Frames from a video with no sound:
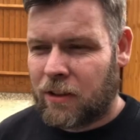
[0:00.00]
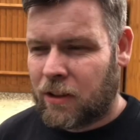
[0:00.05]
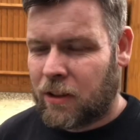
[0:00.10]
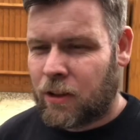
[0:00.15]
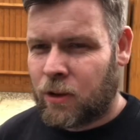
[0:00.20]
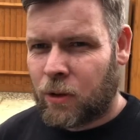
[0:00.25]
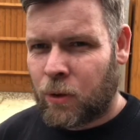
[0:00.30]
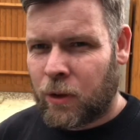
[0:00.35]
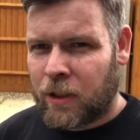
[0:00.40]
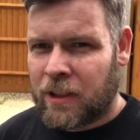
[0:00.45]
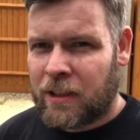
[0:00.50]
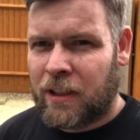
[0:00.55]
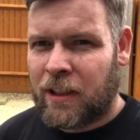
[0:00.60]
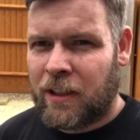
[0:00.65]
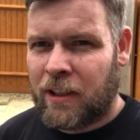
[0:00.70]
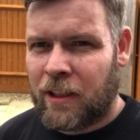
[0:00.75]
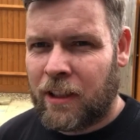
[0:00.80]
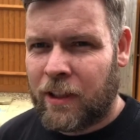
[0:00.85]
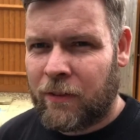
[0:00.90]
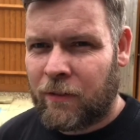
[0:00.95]
twisting the
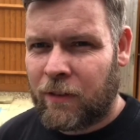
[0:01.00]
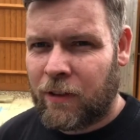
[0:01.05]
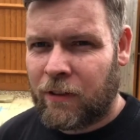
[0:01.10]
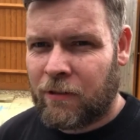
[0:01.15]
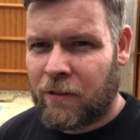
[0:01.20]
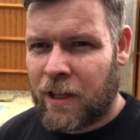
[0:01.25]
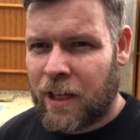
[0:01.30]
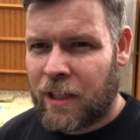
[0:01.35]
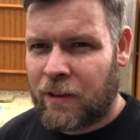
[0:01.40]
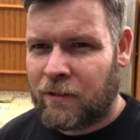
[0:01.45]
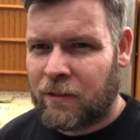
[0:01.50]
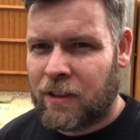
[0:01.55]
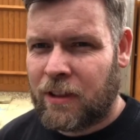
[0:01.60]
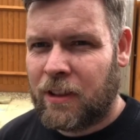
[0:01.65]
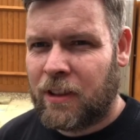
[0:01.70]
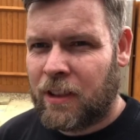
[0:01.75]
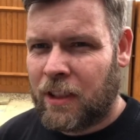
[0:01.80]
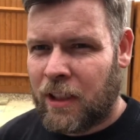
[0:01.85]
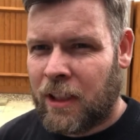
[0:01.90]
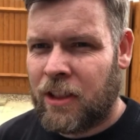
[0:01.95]
level around
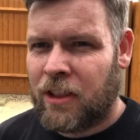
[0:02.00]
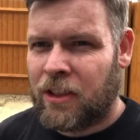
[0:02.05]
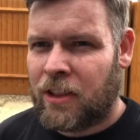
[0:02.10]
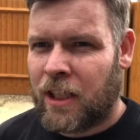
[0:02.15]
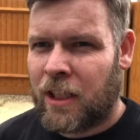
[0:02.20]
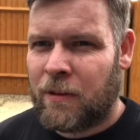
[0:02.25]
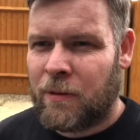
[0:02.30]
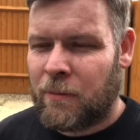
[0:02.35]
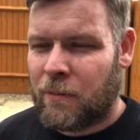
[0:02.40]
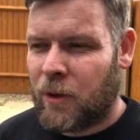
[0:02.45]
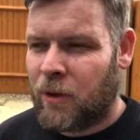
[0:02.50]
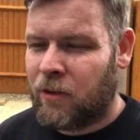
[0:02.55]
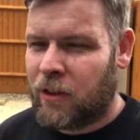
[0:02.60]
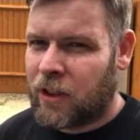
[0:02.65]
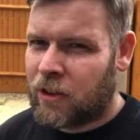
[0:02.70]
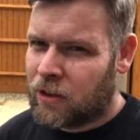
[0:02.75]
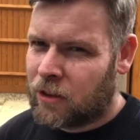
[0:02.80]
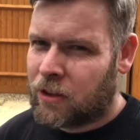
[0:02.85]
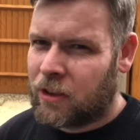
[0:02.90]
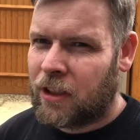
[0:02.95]
each time you move it,
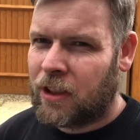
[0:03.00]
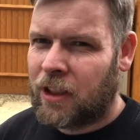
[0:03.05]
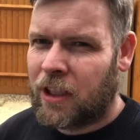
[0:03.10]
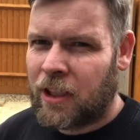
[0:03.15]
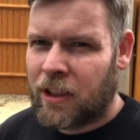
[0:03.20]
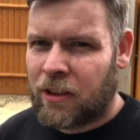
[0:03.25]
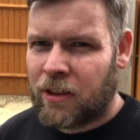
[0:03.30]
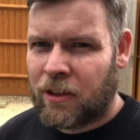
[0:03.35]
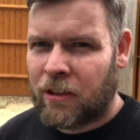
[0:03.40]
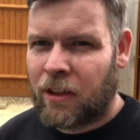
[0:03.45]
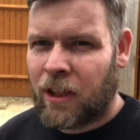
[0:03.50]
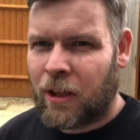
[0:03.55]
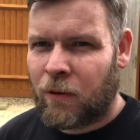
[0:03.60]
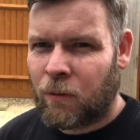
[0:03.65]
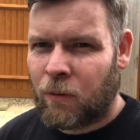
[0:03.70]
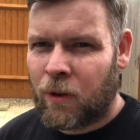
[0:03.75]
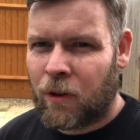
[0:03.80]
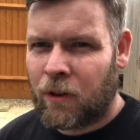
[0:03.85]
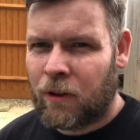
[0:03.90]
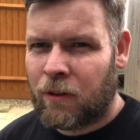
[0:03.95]
just in case you're that
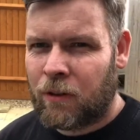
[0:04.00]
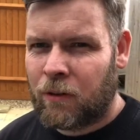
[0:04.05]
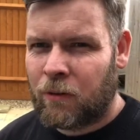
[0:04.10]
one,